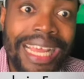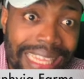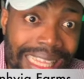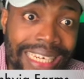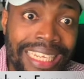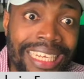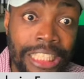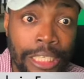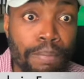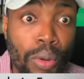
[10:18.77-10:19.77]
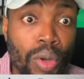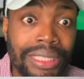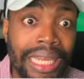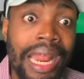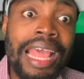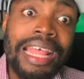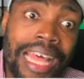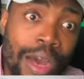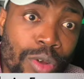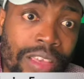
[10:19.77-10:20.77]
Then it is important
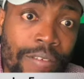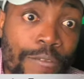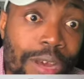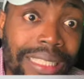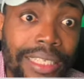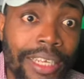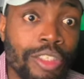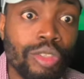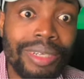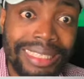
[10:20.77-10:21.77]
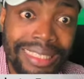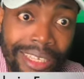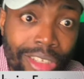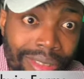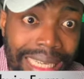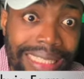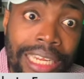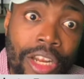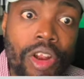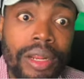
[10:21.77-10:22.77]
that we invest into the skill set
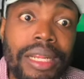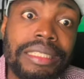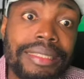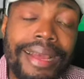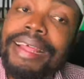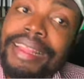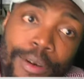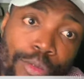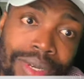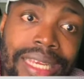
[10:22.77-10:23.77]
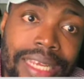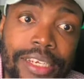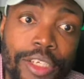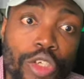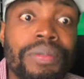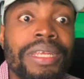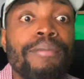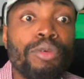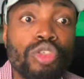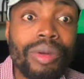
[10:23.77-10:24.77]
and knowledge that we need to be
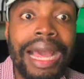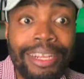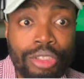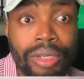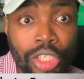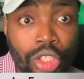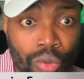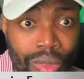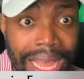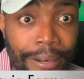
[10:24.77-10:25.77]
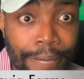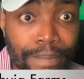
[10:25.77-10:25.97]
able to actually do that.